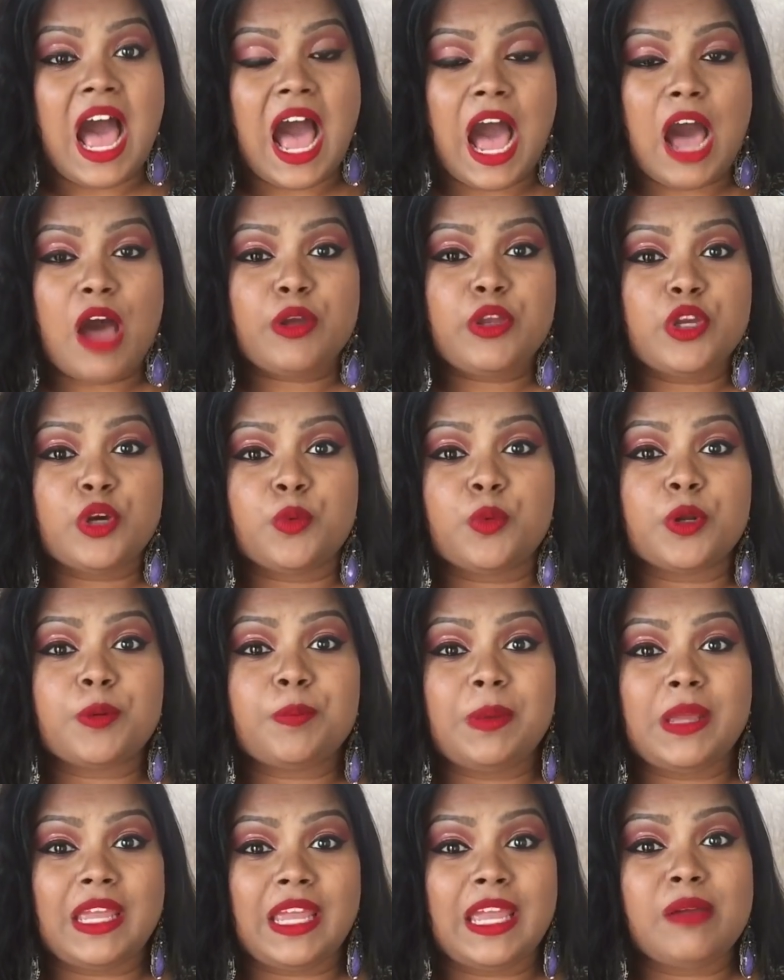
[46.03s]
how you
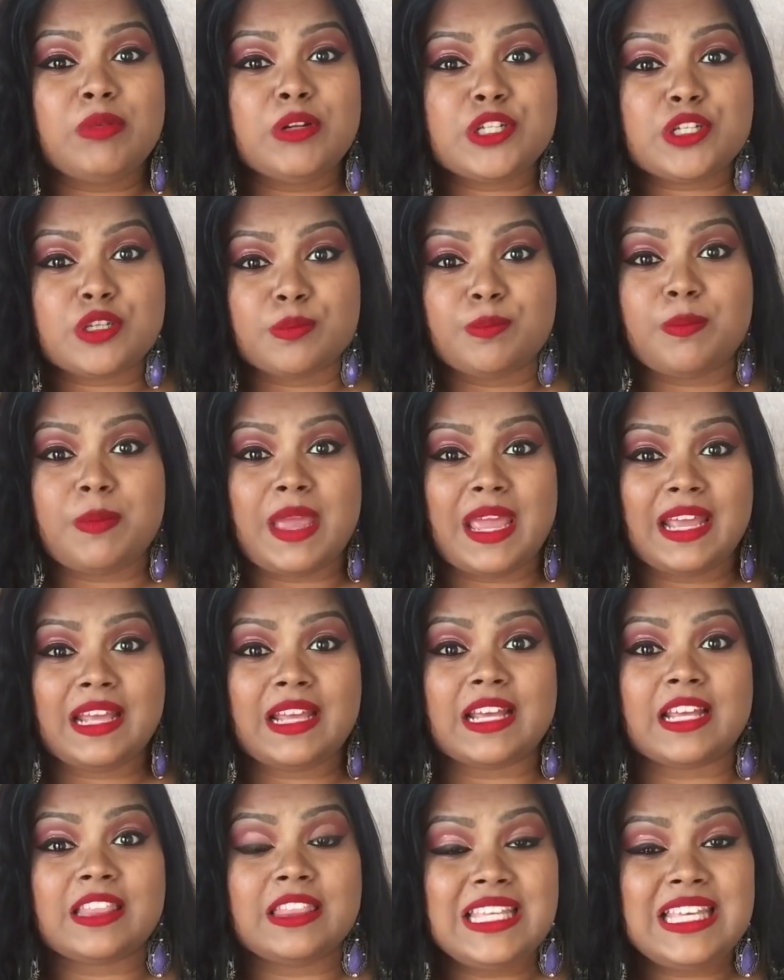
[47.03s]
would be able to make
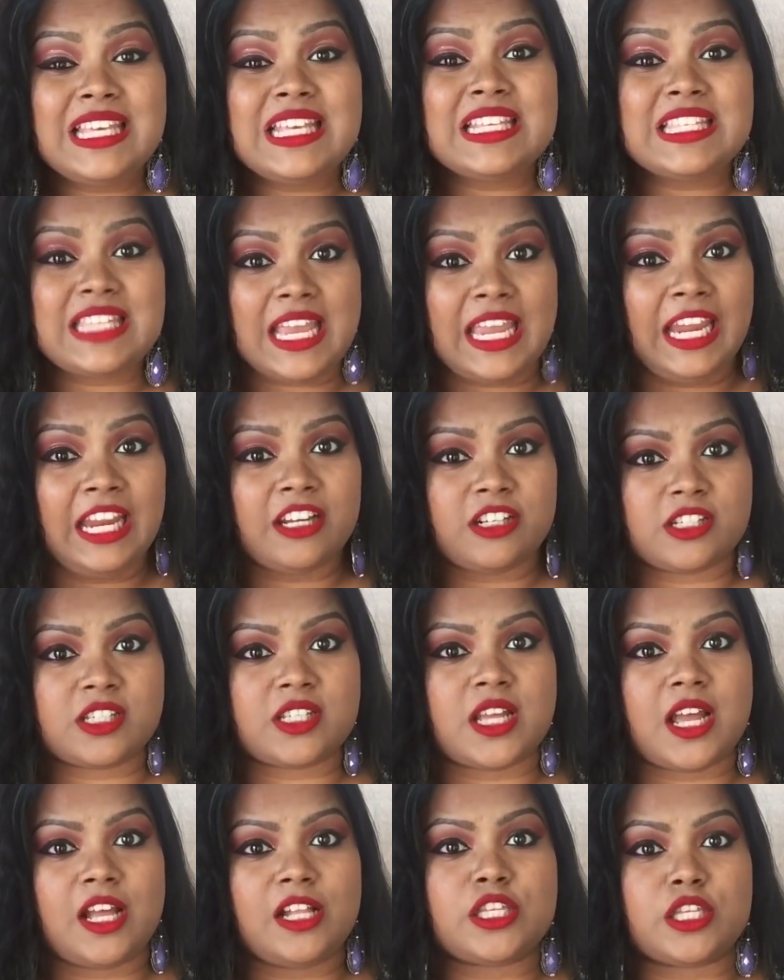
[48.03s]
these
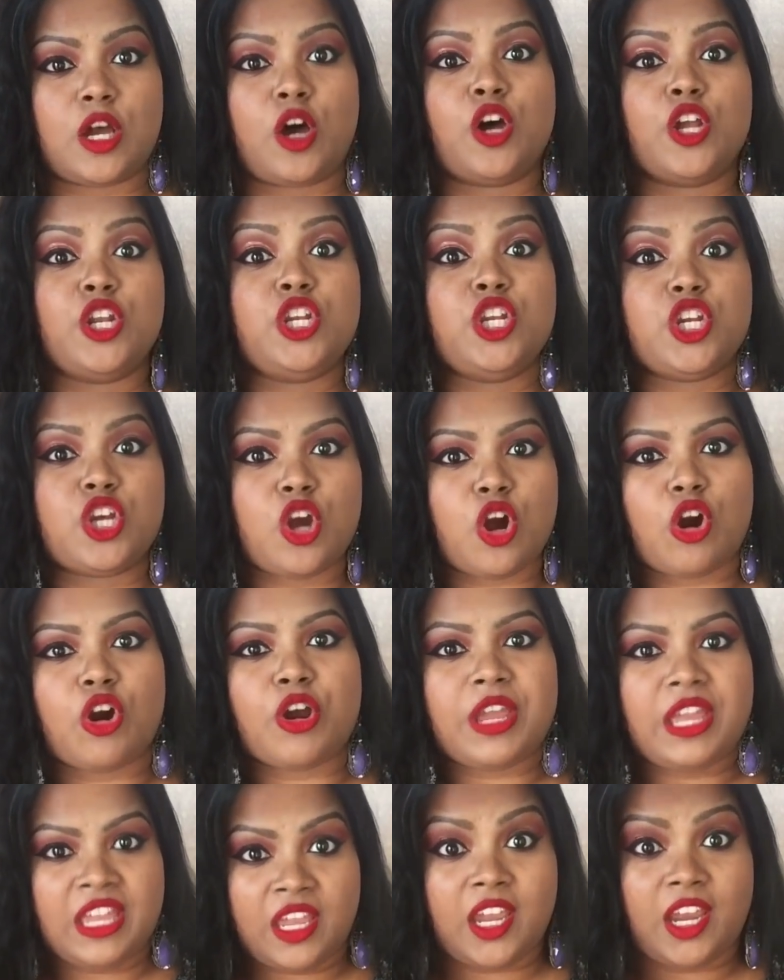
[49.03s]
hairstyles on
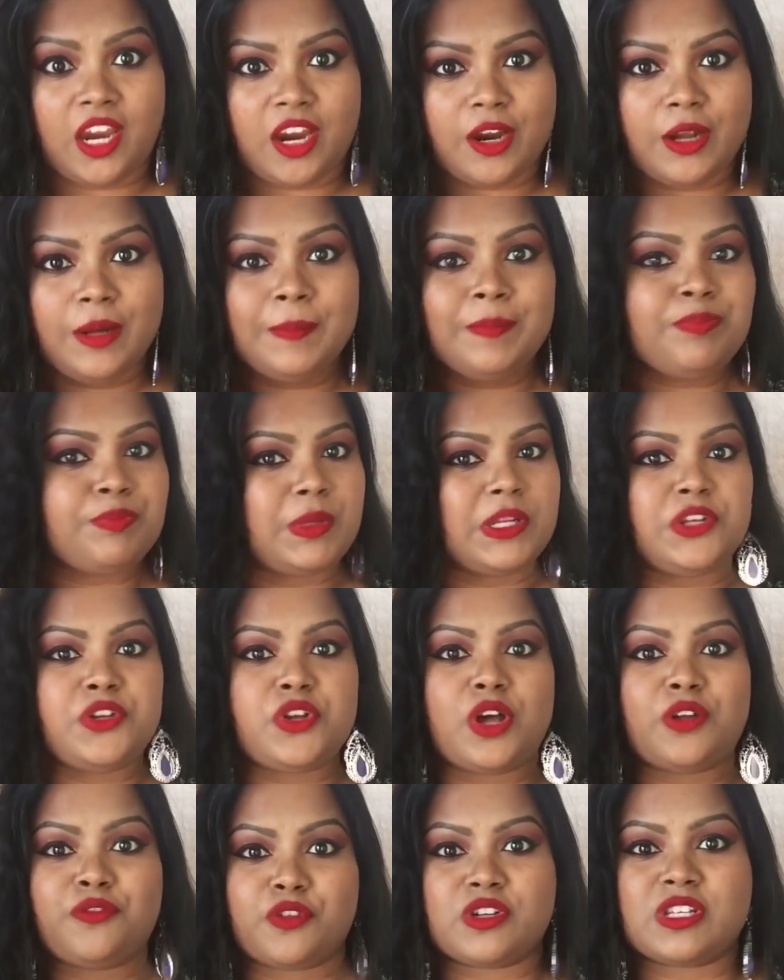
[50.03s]
your hair, but
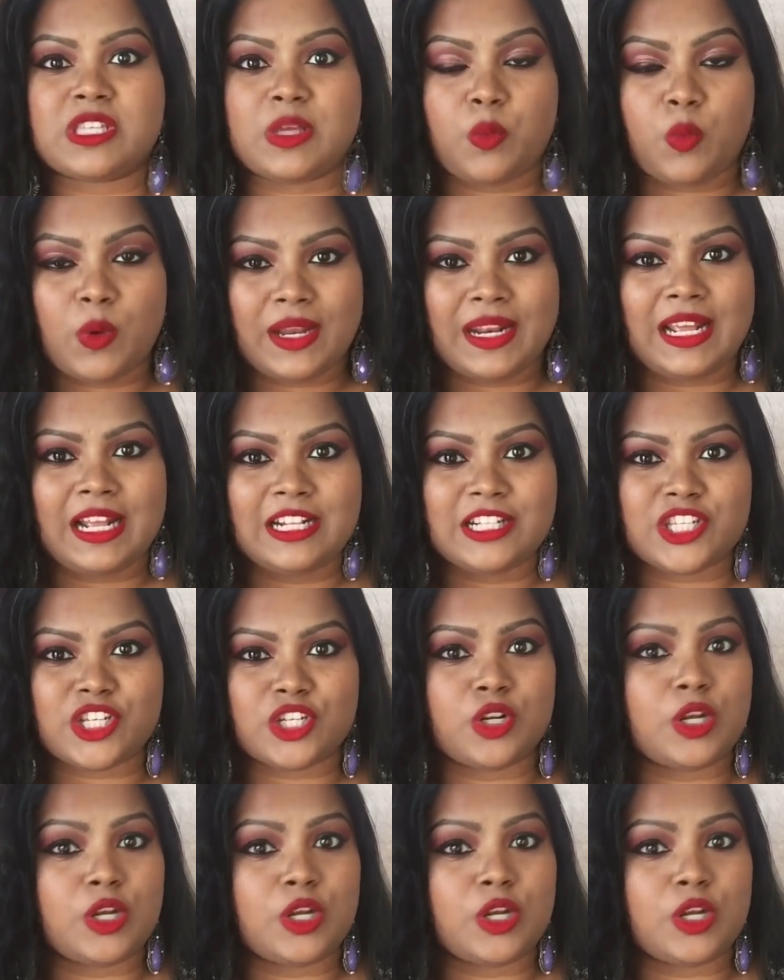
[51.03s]
not for someone else.